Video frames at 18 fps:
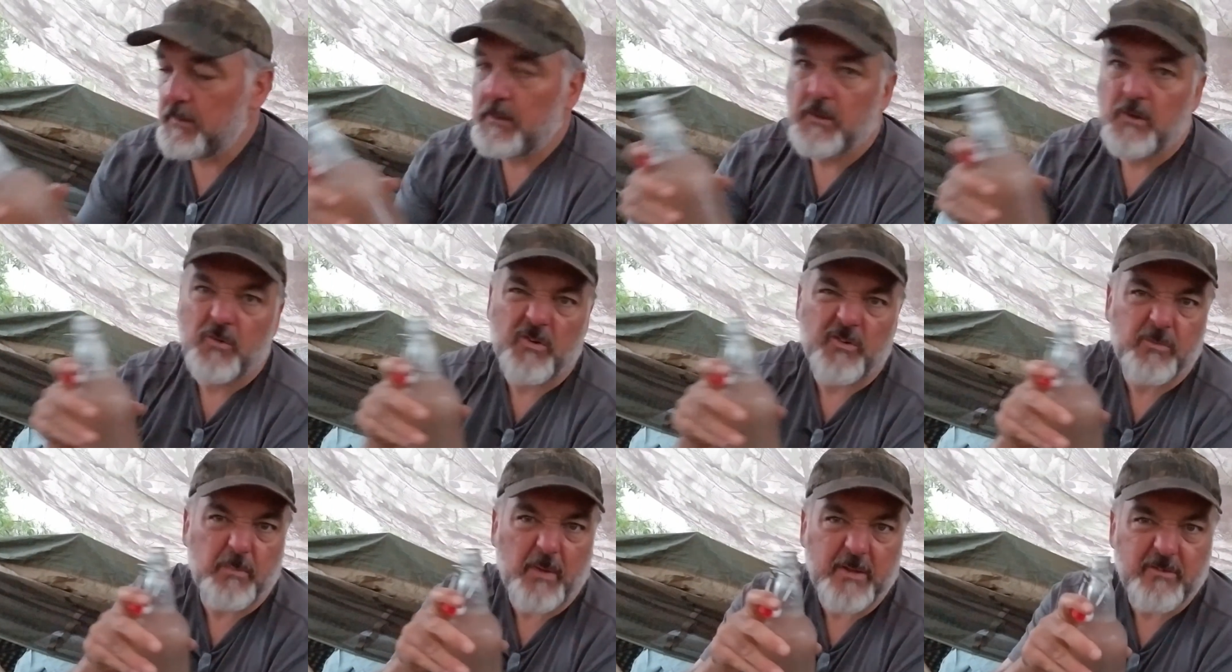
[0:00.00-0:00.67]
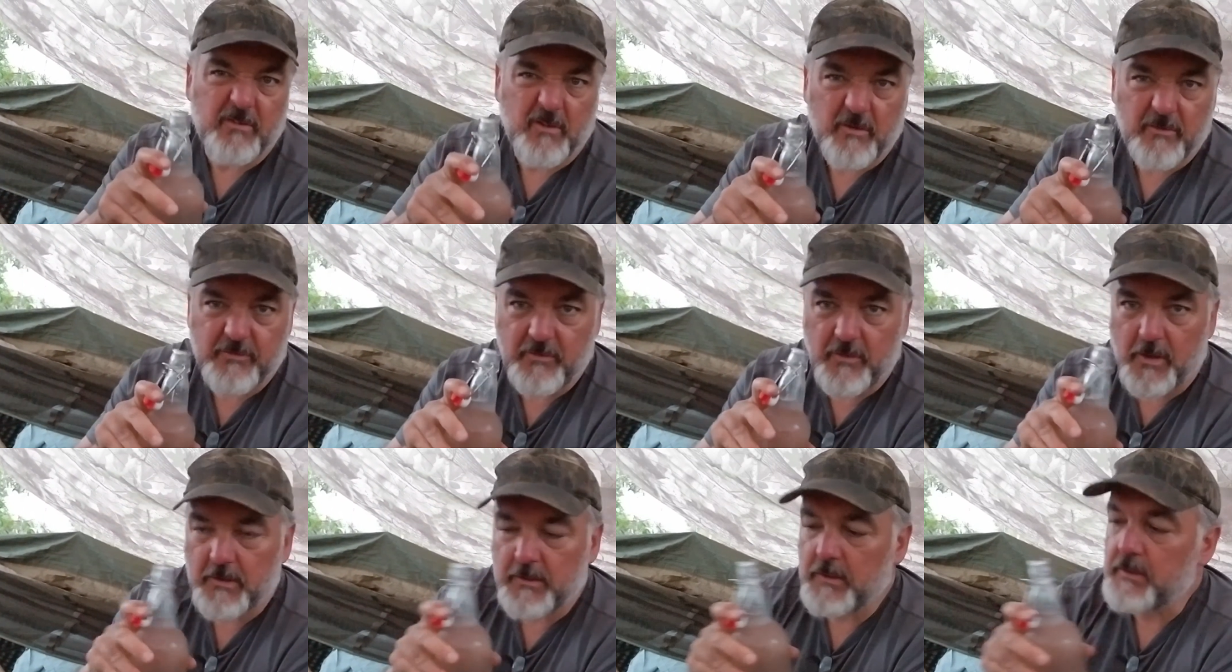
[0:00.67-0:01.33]
course mine's a little
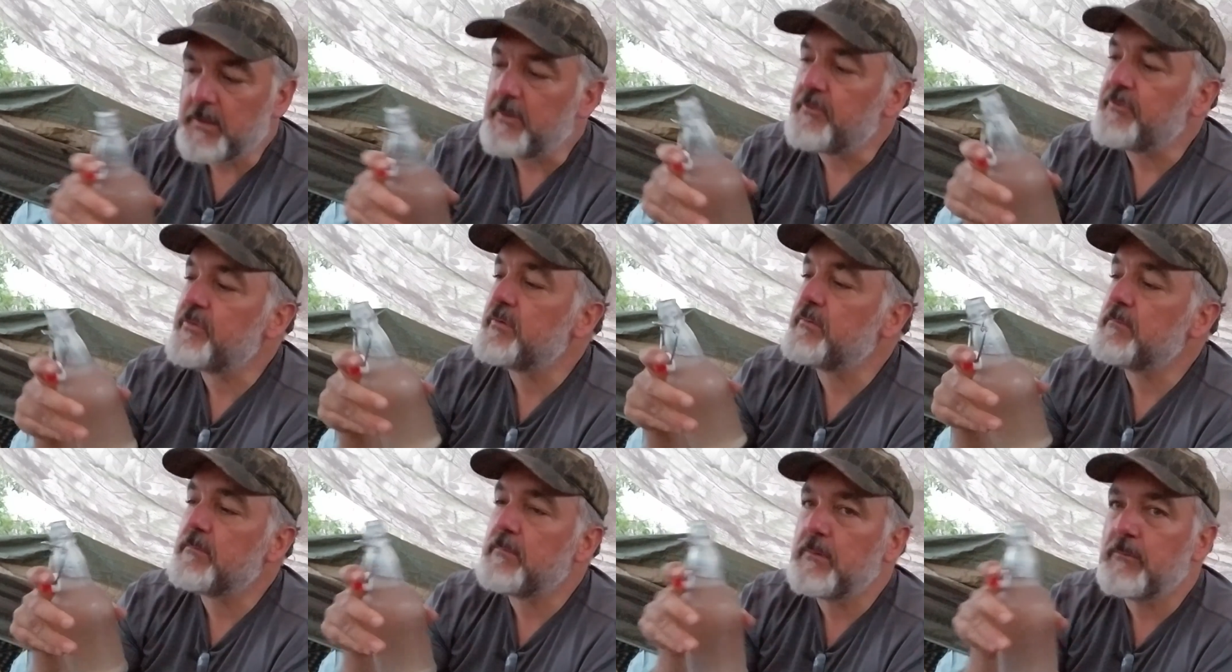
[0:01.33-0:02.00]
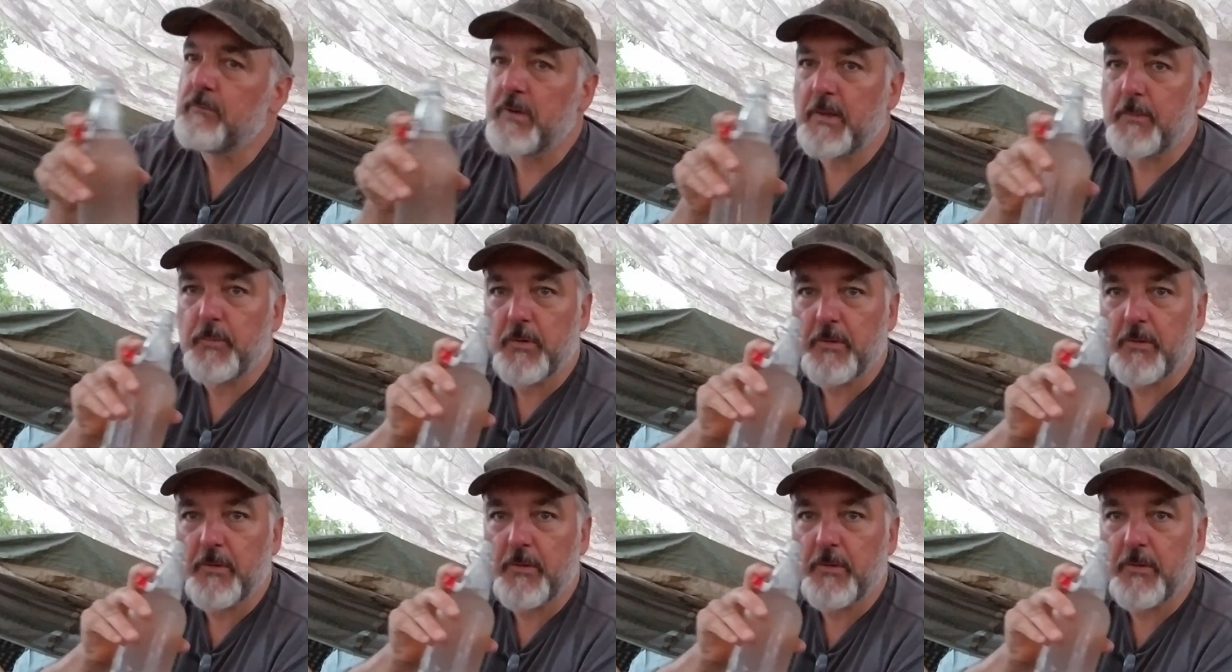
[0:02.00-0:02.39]
stronger because when I put